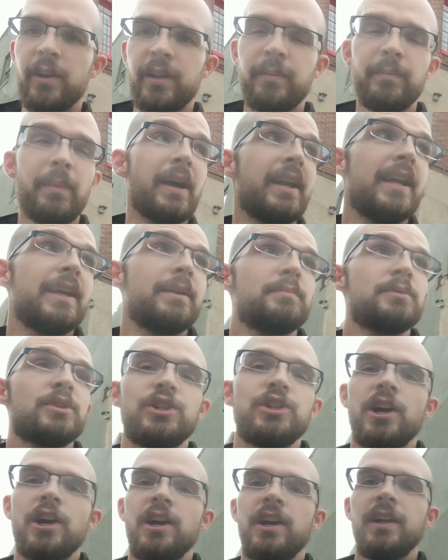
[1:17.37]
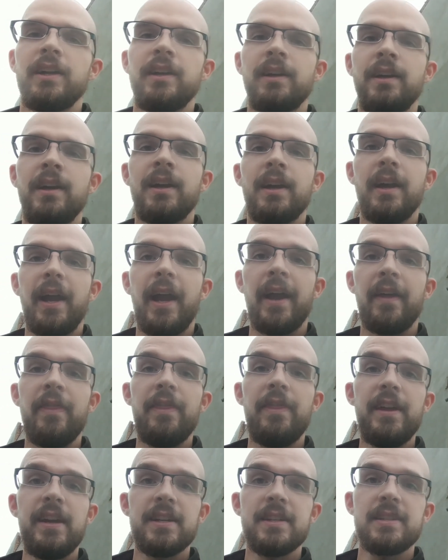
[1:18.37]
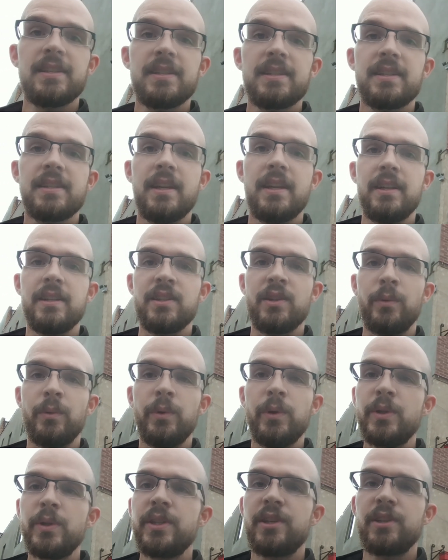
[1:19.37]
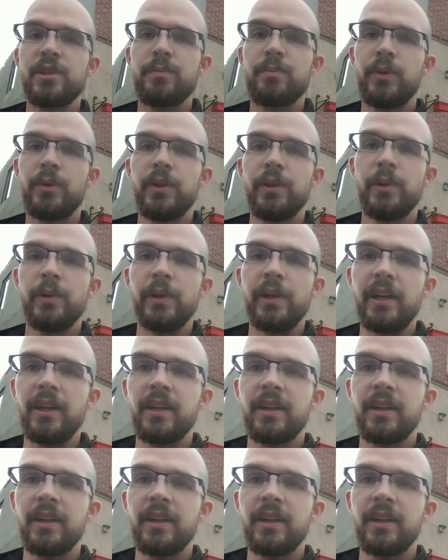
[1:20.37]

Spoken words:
My name's John, and this is the Roosters Brewery